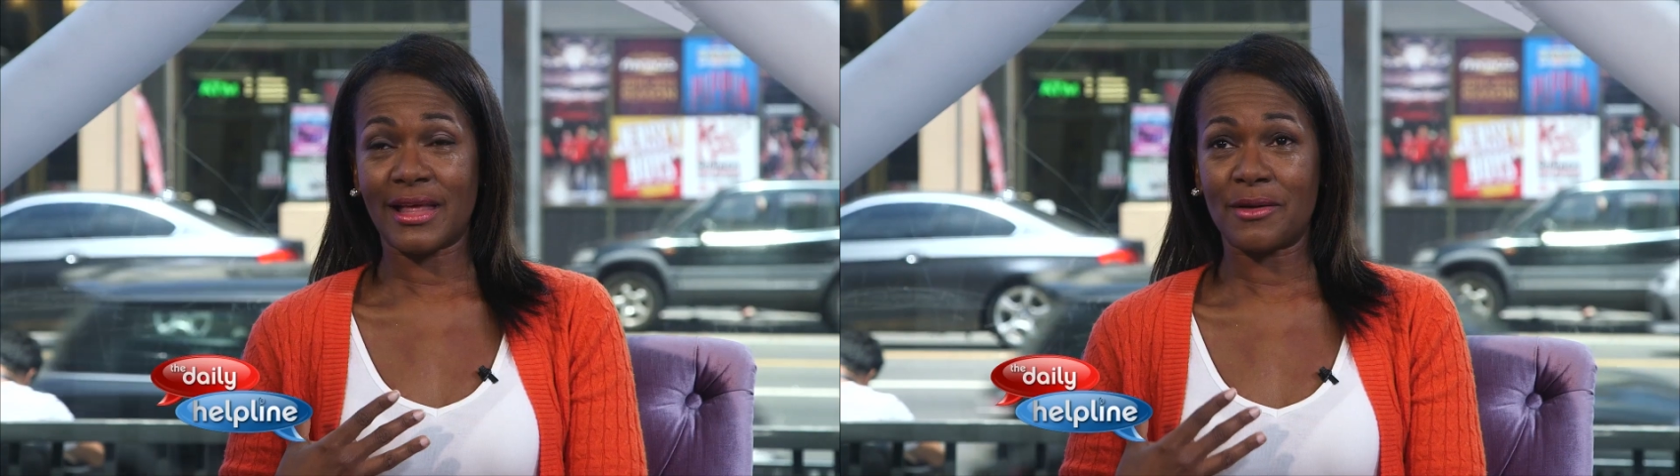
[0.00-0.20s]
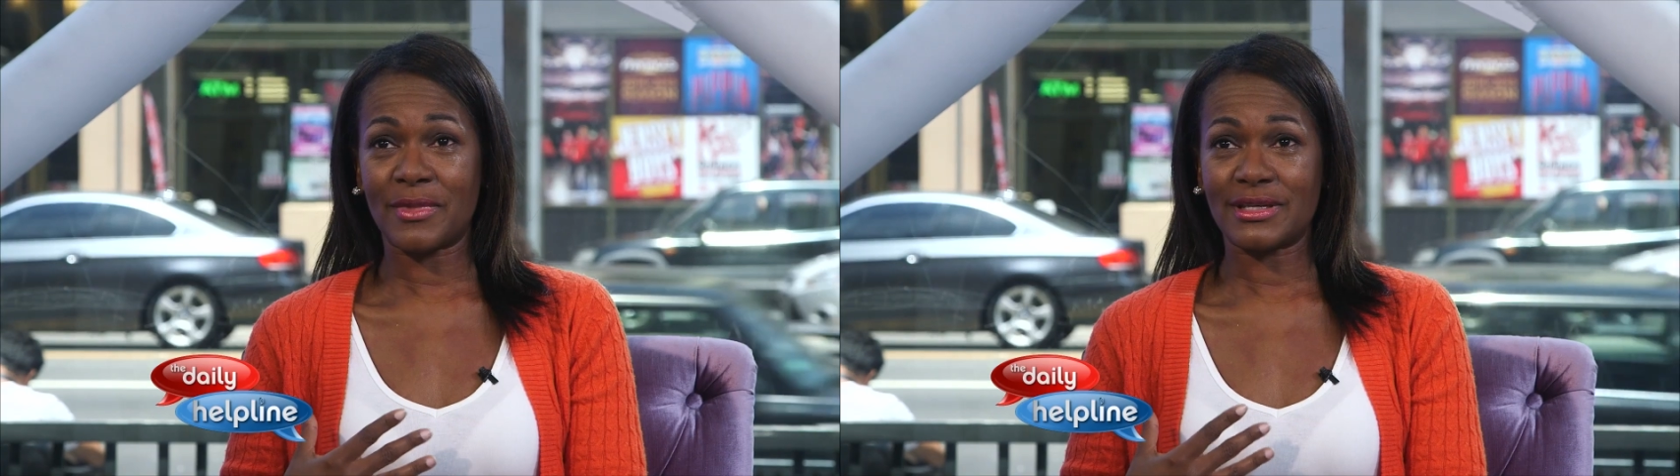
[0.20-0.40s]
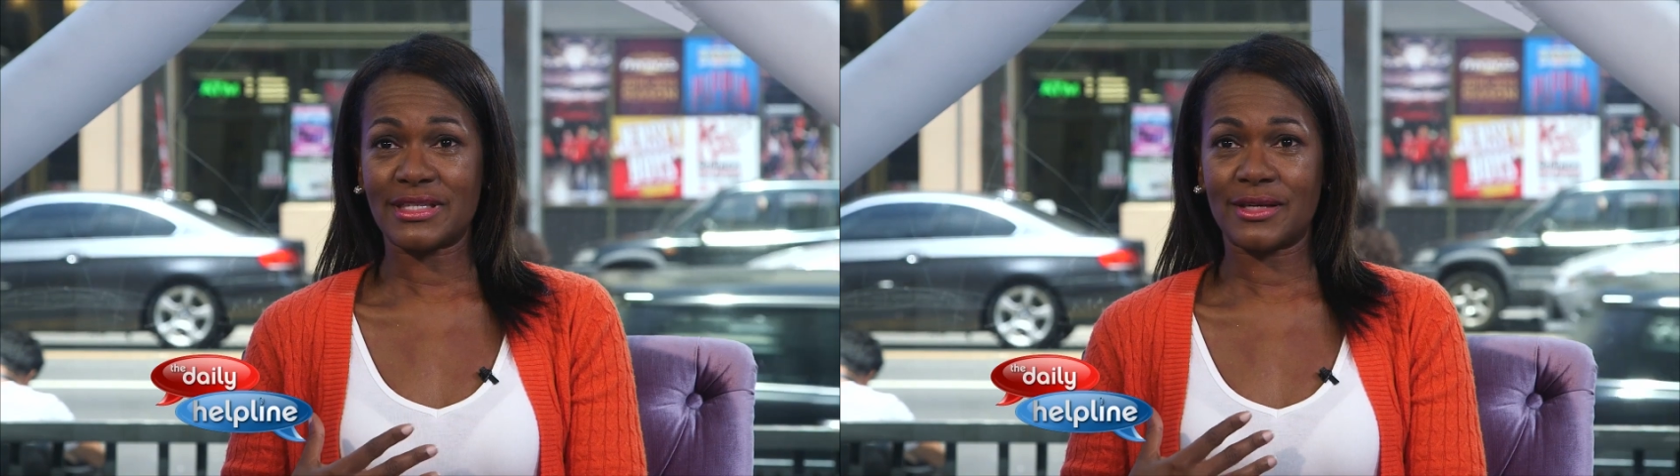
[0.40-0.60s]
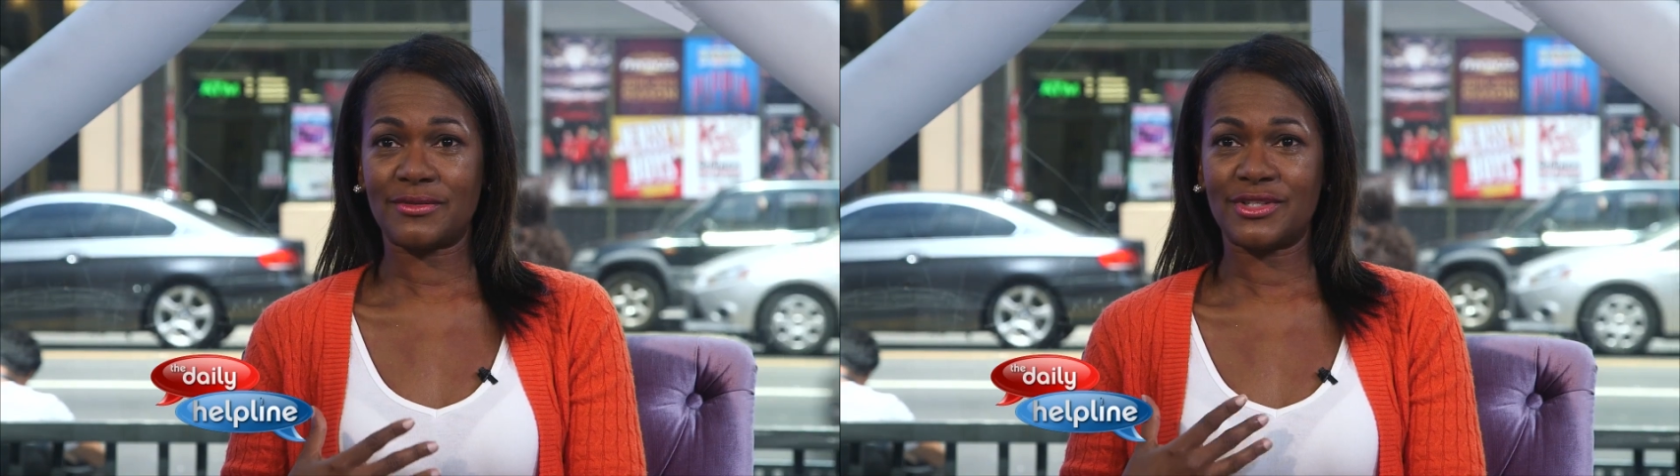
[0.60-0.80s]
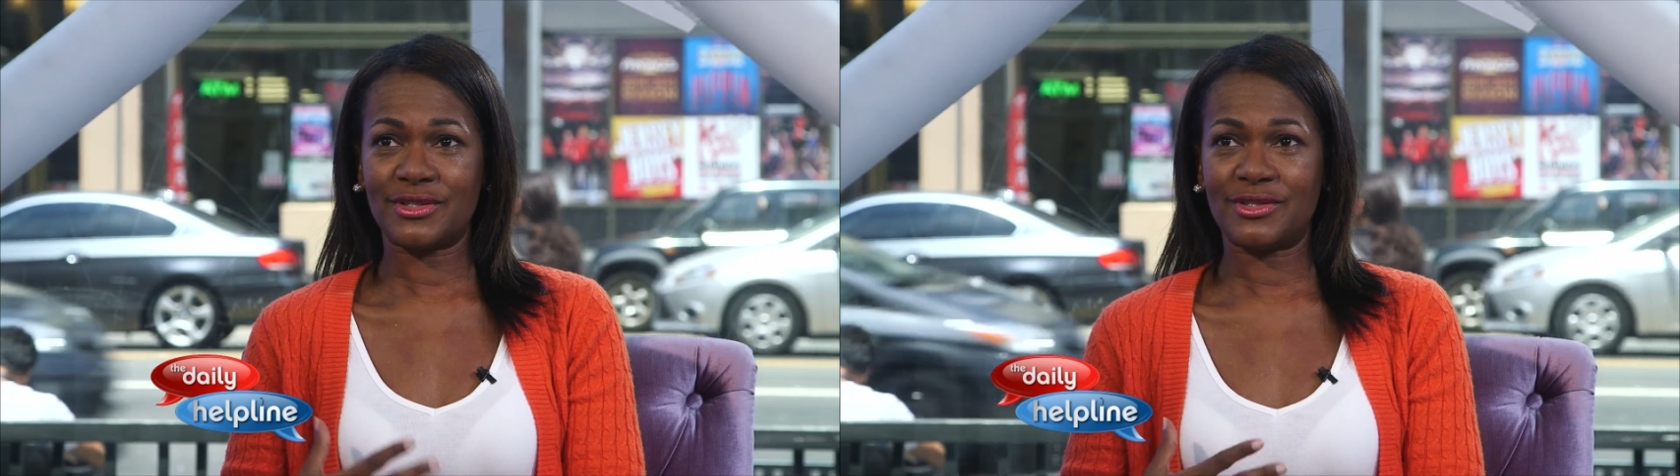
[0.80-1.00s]
allow
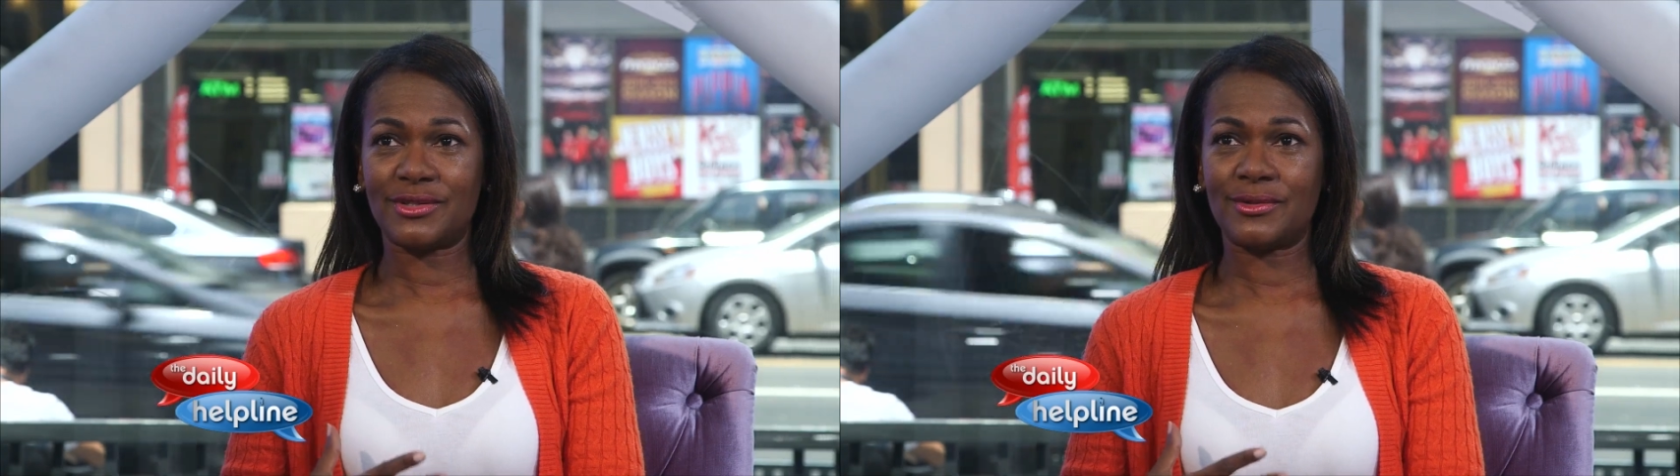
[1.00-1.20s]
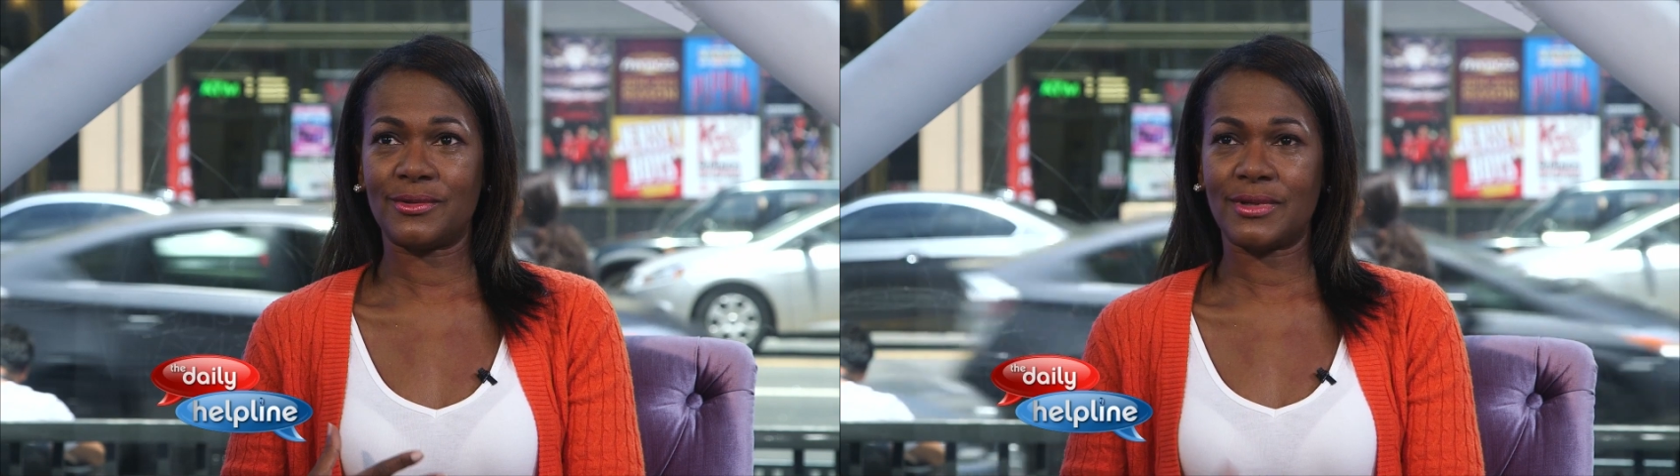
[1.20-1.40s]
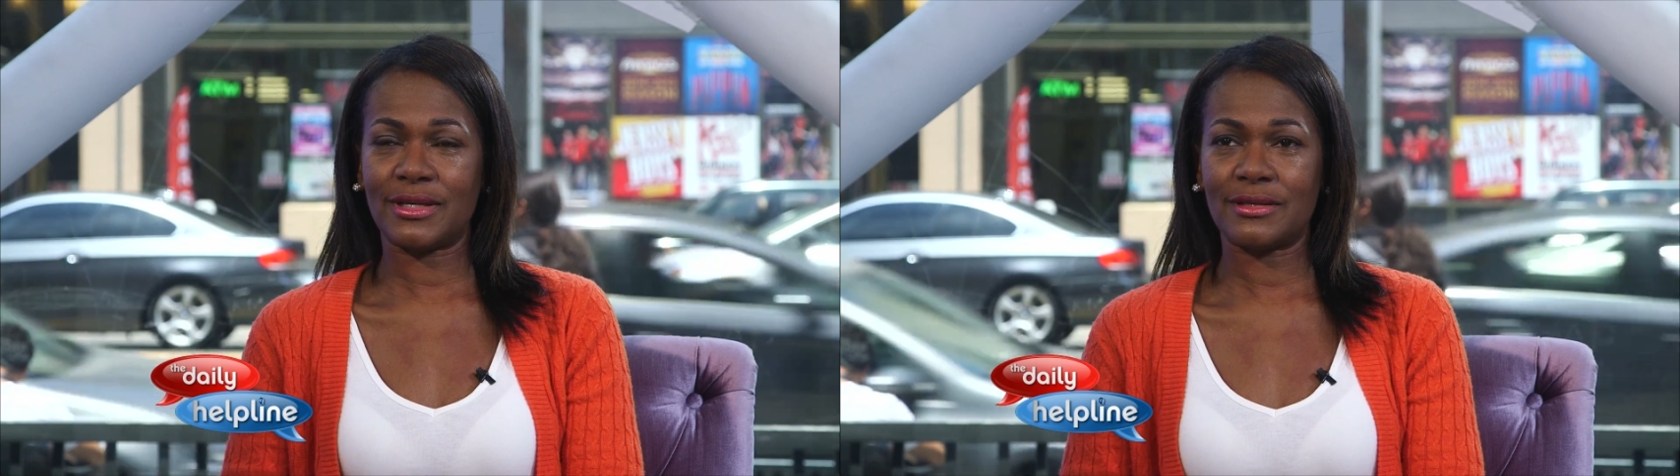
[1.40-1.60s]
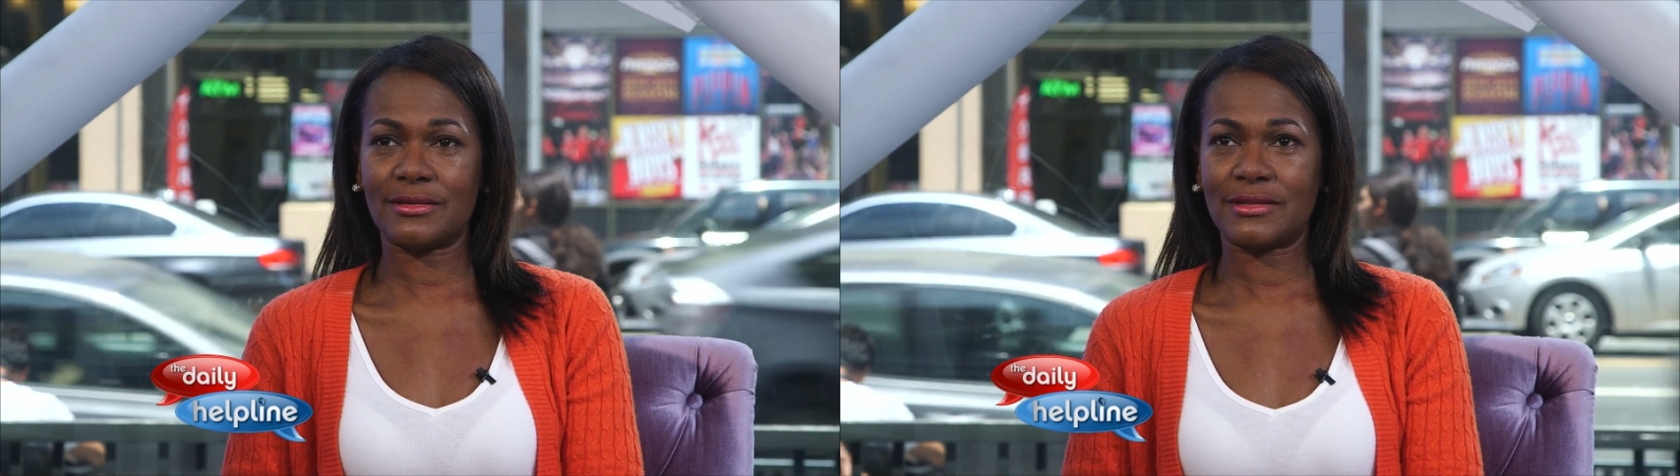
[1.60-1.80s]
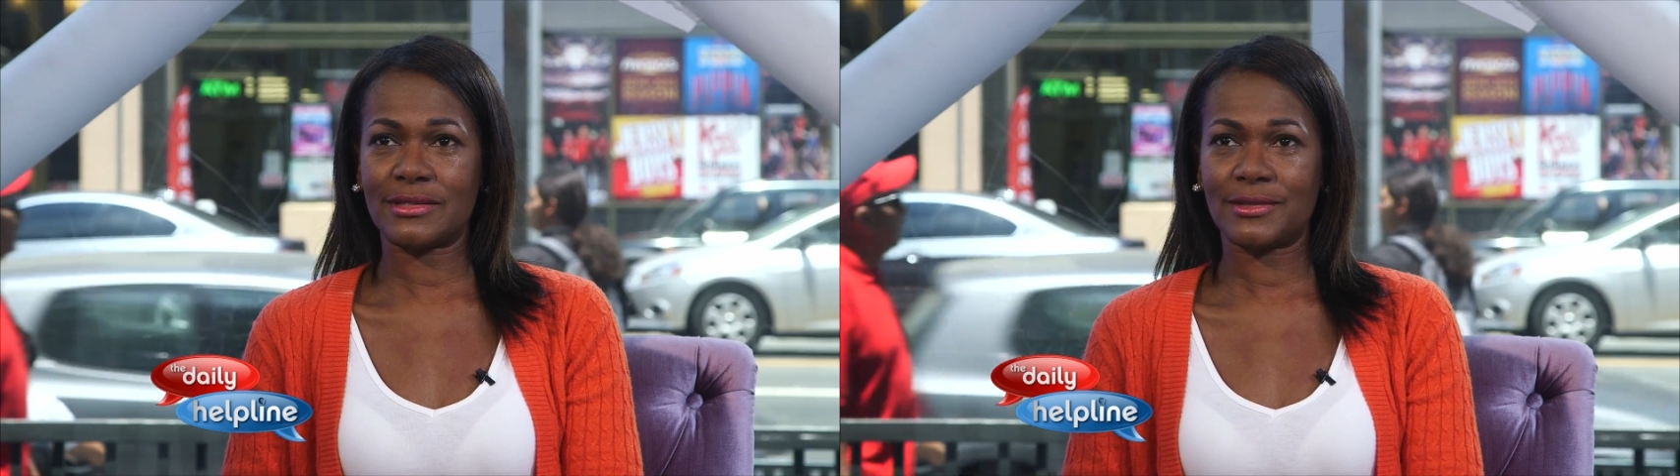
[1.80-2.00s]
myself to do
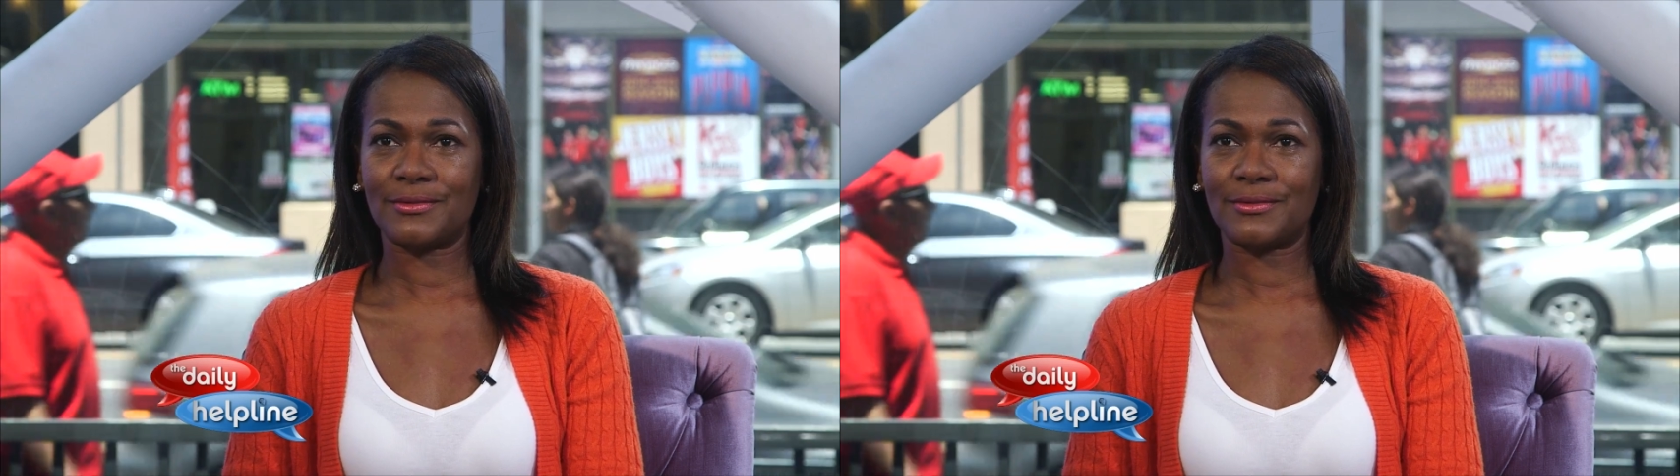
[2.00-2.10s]
is